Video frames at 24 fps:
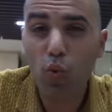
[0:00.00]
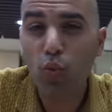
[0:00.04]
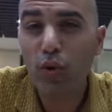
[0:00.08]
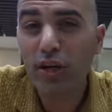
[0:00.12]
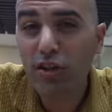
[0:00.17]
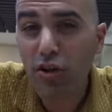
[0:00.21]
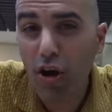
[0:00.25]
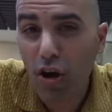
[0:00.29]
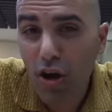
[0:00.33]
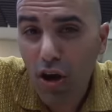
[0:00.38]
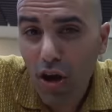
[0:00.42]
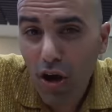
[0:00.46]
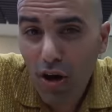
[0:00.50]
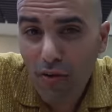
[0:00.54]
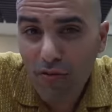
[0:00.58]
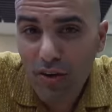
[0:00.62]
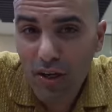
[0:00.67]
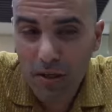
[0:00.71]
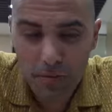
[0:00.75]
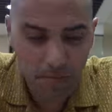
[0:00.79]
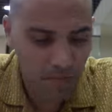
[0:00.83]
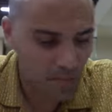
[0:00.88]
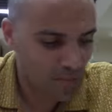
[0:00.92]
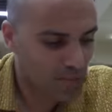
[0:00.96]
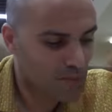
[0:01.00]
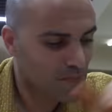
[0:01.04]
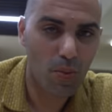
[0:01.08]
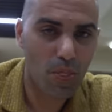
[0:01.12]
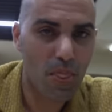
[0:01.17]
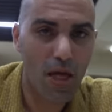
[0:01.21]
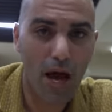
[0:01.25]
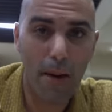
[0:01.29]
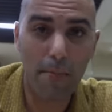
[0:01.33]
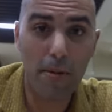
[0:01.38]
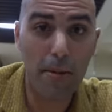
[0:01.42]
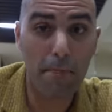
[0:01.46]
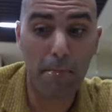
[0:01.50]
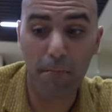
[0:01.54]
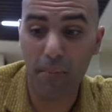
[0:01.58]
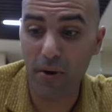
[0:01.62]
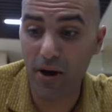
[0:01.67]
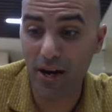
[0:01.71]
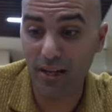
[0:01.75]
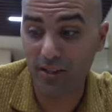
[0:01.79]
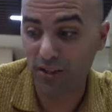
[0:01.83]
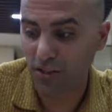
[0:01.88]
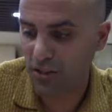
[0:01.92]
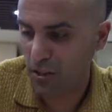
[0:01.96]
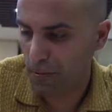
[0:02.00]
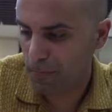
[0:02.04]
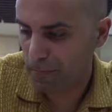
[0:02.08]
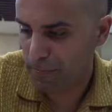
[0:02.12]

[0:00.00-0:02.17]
we don't love it. I'm impressed.